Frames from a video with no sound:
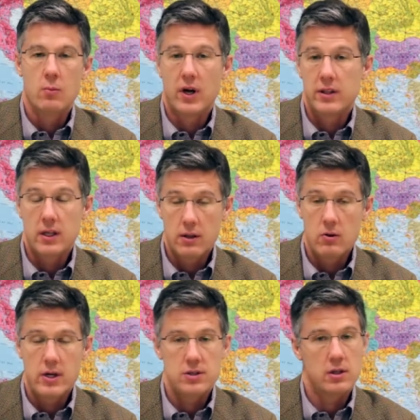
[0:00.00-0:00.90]
But the
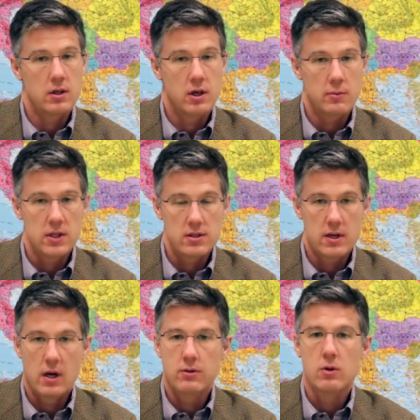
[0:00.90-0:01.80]
other Asian economies,
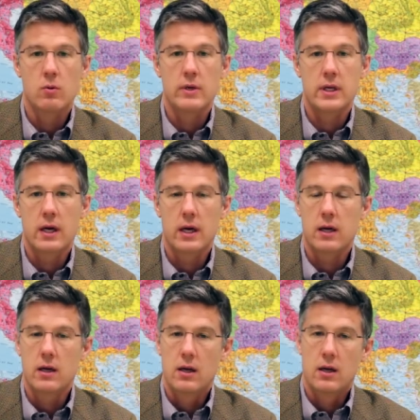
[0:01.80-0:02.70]
South
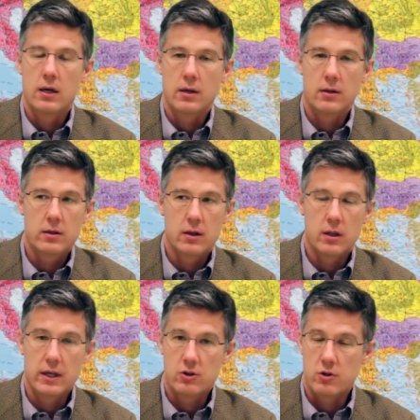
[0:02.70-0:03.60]
Korea,
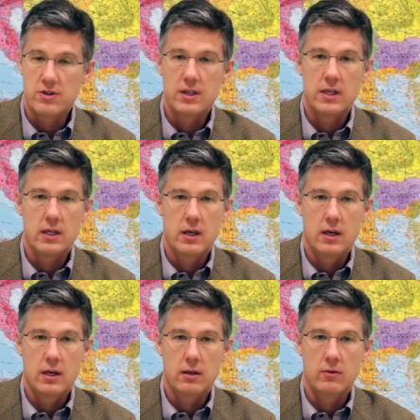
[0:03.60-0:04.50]
electricity
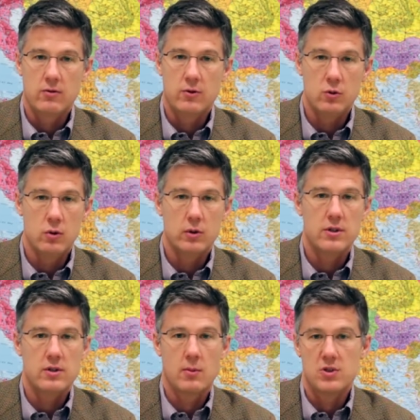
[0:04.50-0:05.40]
and fuel
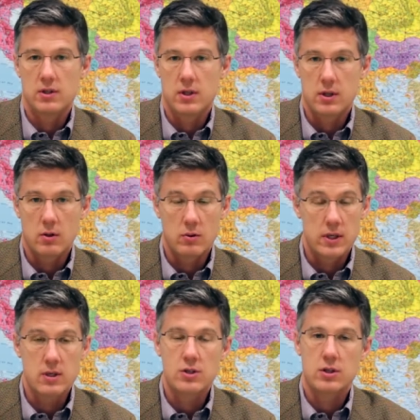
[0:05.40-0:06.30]
consumption in
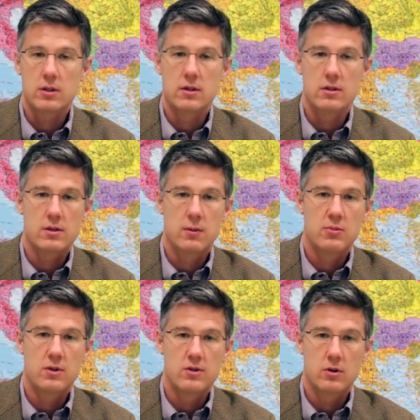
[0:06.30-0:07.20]
Indonesia is
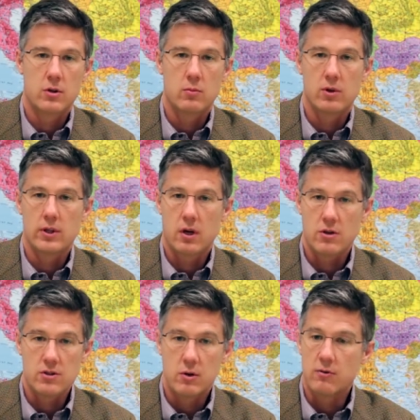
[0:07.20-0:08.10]
up considerably,
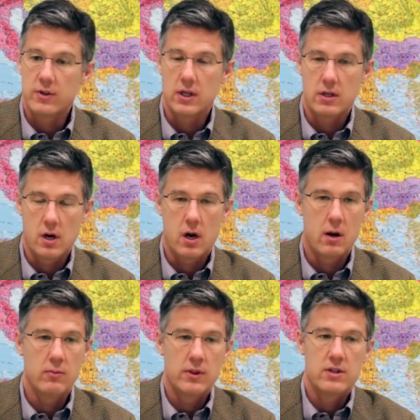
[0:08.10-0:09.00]
also
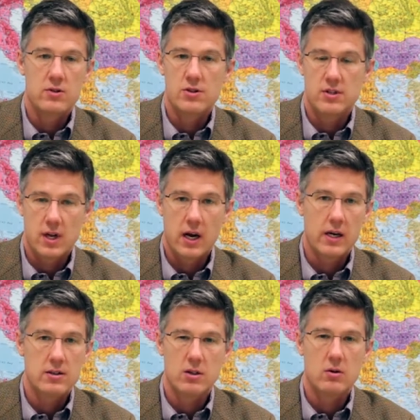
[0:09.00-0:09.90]
Vietnam. These are
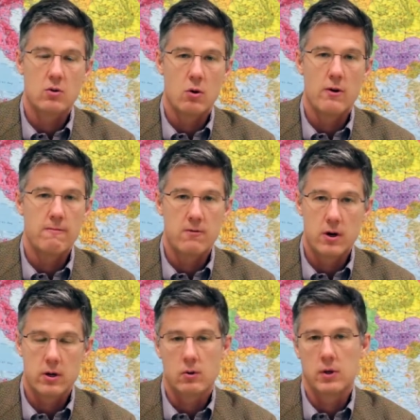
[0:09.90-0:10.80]
societies that are growing
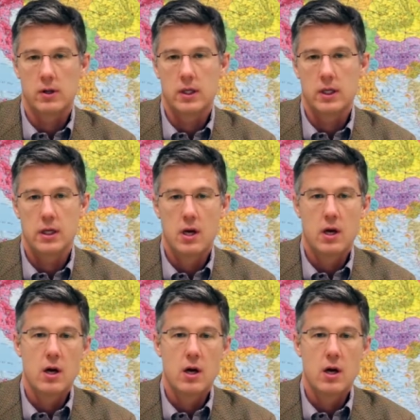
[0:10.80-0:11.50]
very quickly,